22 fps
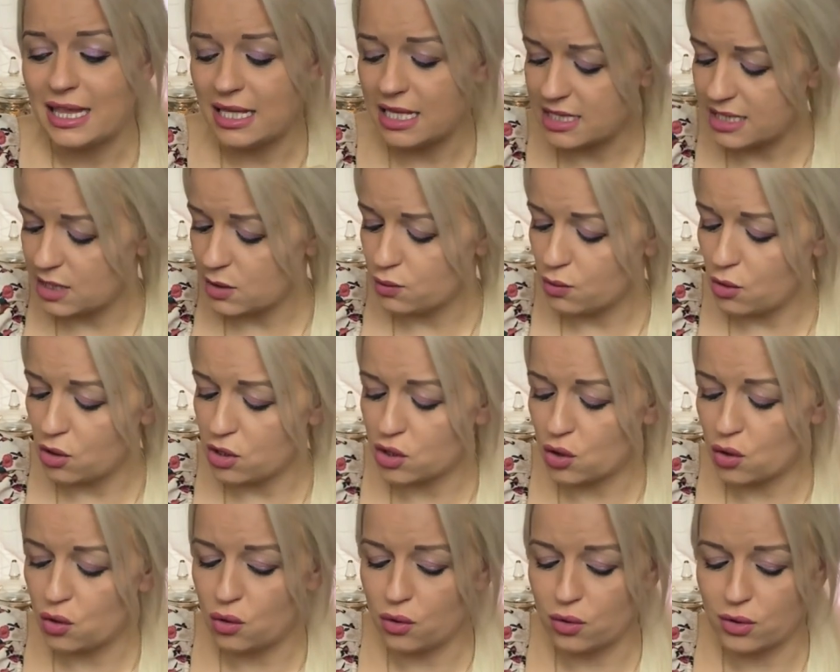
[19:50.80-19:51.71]
and this is
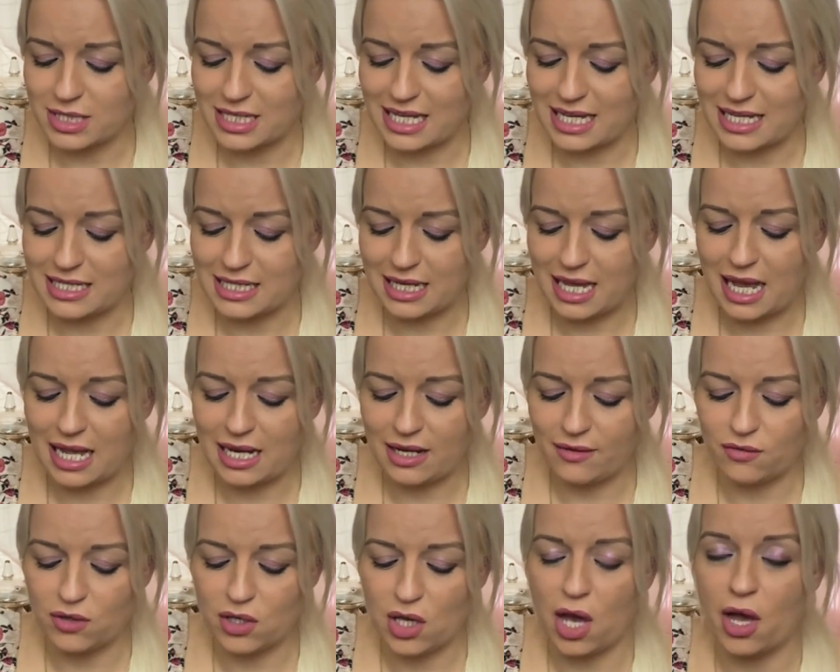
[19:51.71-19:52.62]
what's caused it to
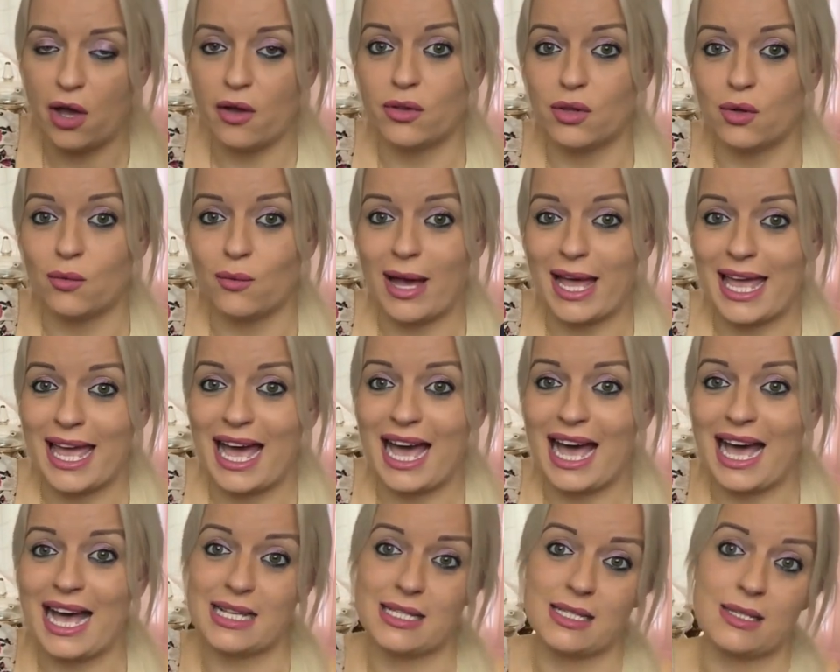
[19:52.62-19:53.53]
kind of go the way it
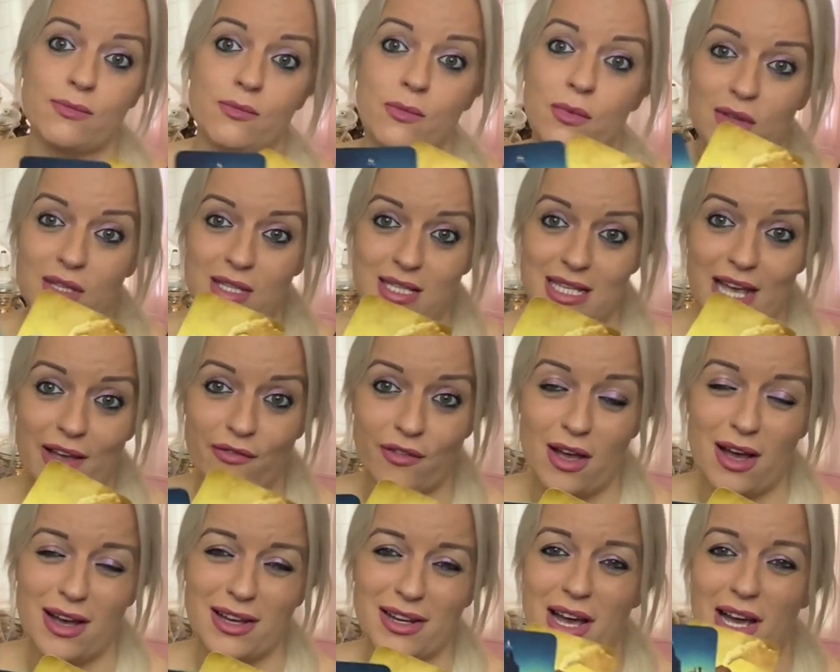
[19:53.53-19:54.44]
has. And with the Death
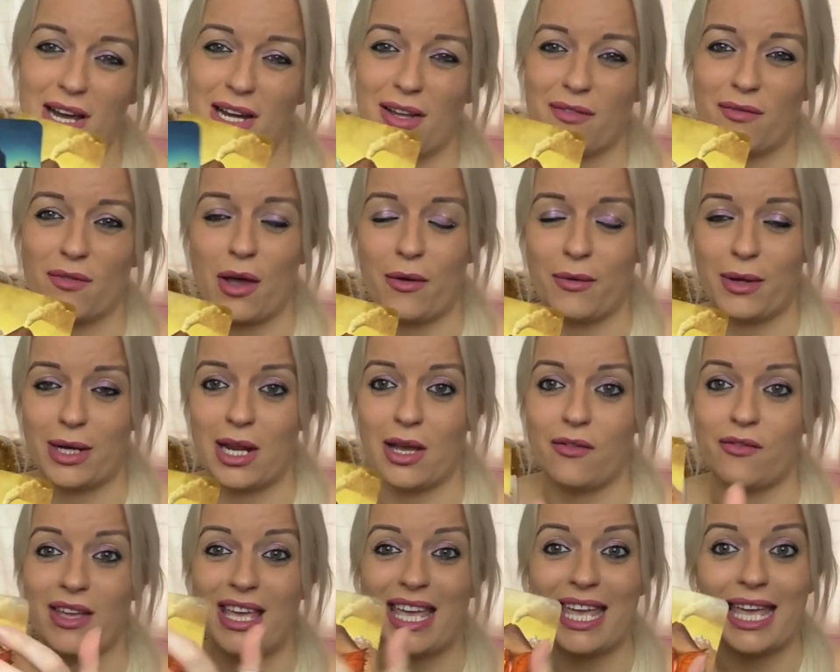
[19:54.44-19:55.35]
card kind of going
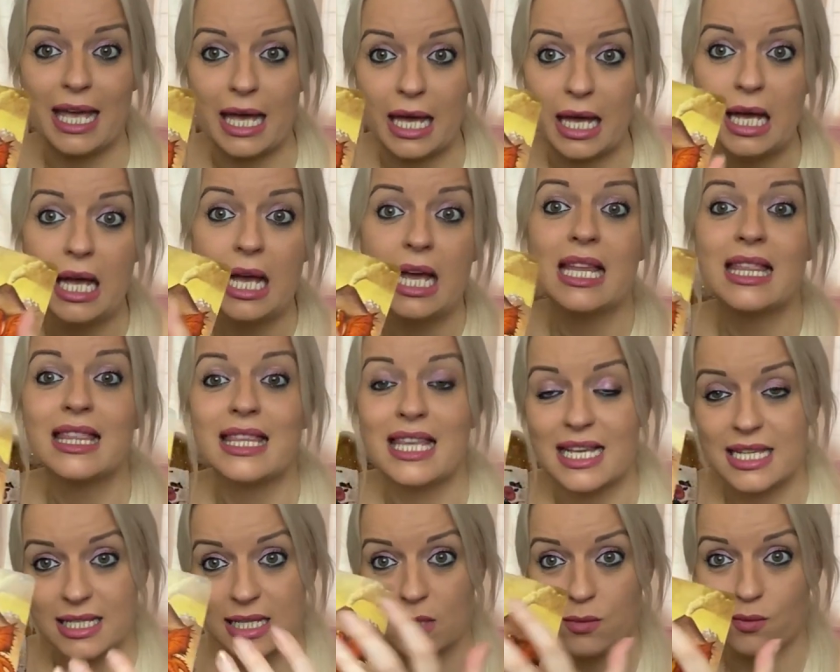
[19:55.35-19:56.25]
over here,
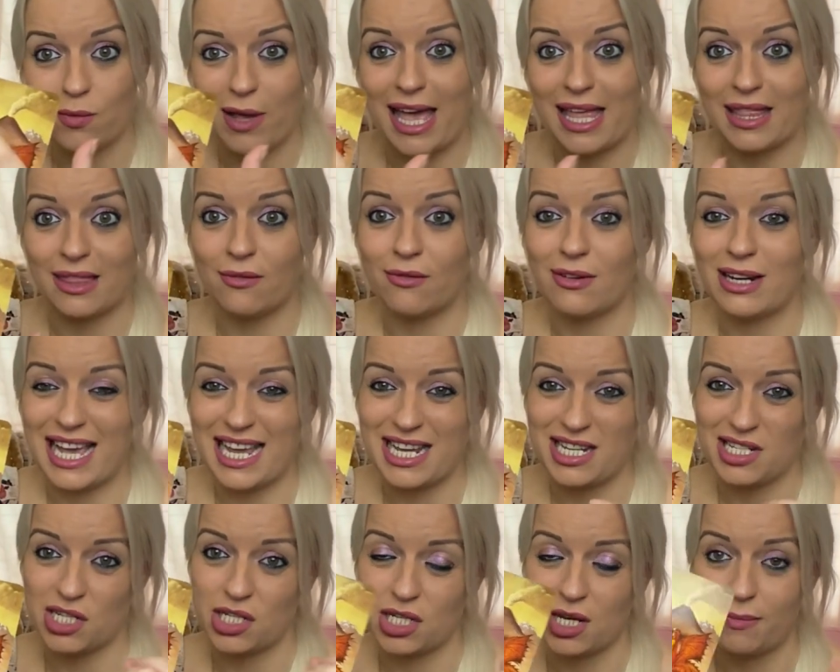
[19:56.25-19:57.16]
this is where the
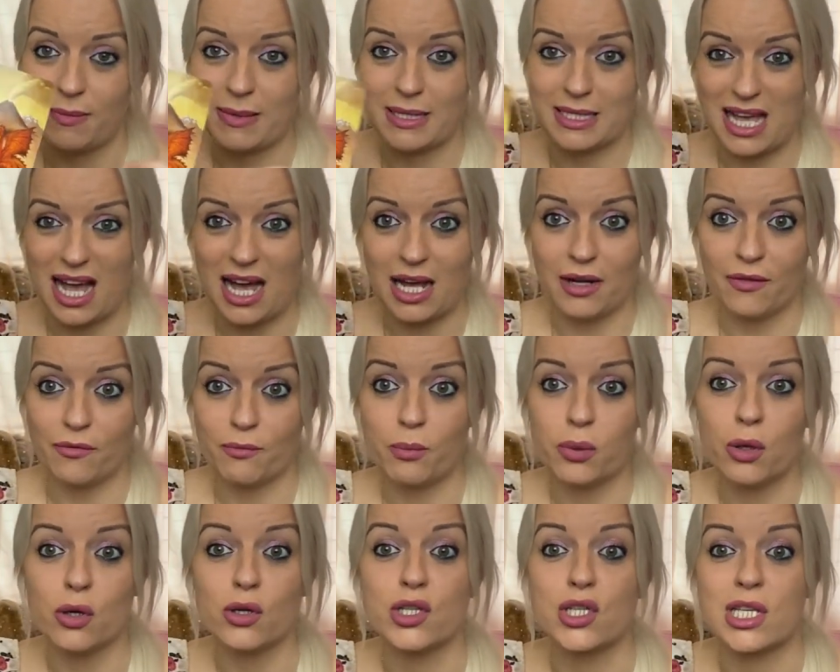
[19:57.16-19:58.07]
relationship has kind
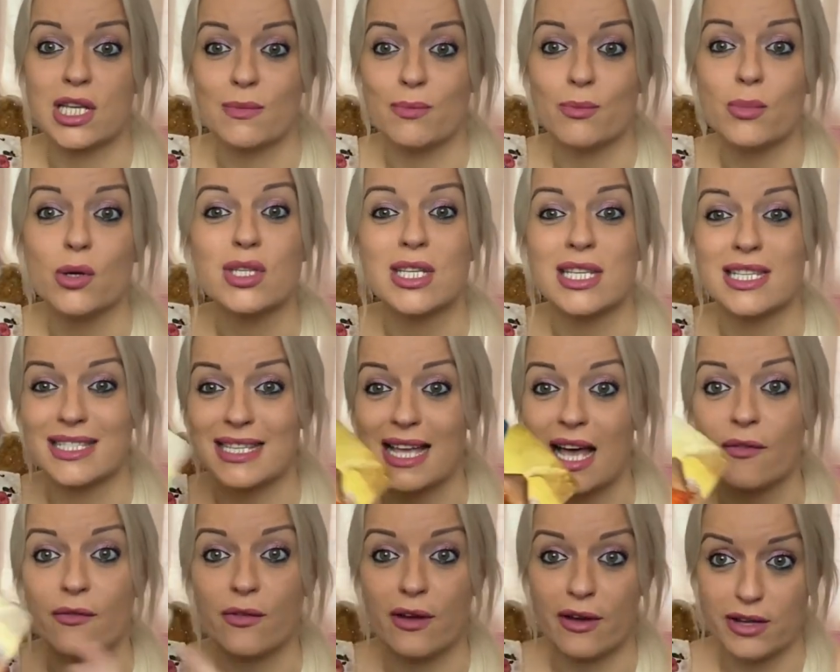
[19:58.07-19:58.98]
of pushed it, put
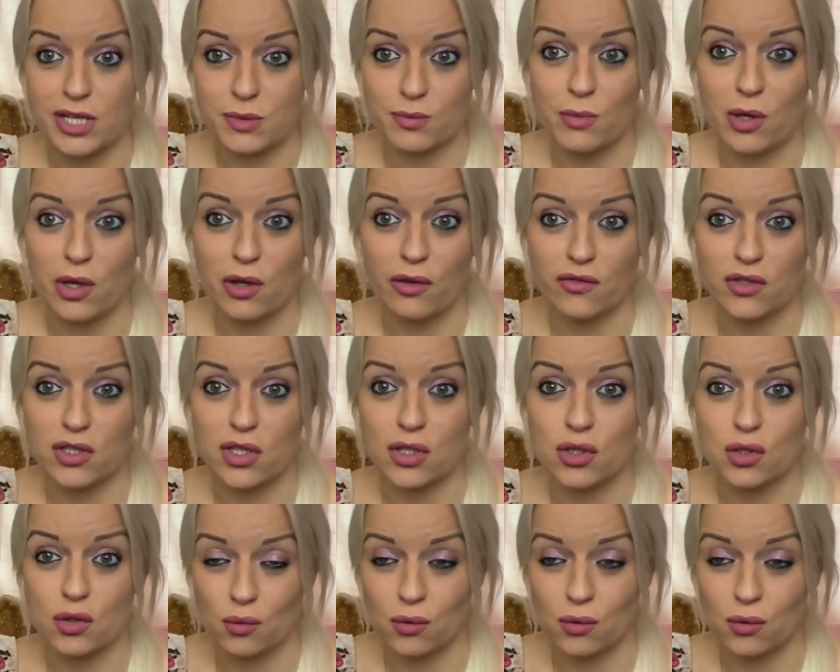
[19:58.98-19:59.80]
itself where it's moved